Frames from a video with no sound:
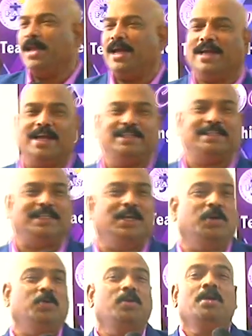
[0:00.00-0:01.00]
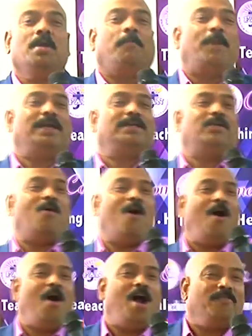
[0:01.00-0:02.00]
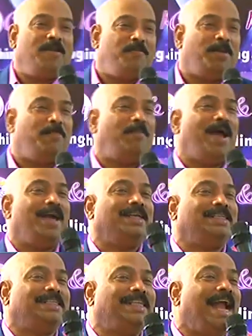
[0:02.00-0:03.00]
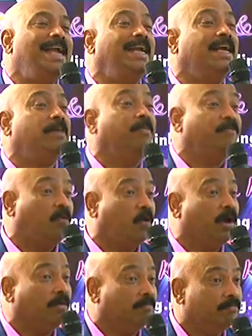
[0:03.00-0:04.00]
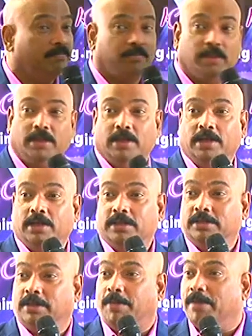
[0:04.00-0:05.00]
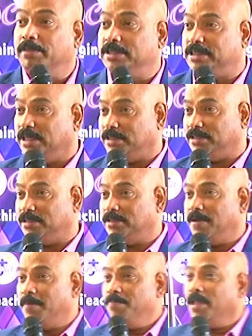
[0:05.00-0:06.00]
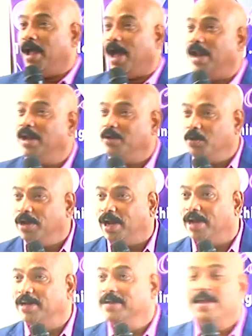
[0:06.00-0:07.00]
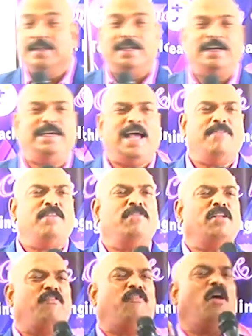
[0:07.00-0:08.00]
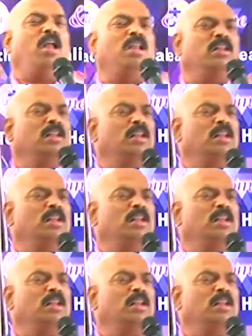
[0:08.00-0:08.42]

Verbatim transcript: against you. But God will prepare a standard before him. The Bible says. Hallelujah. The devil will fall